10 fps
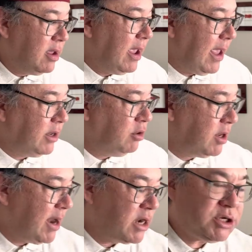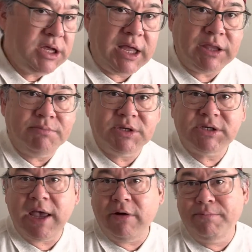And you can actually get them to
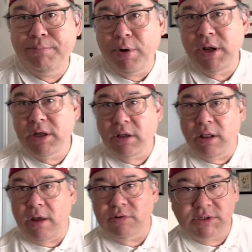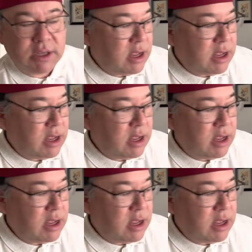sound pretty close.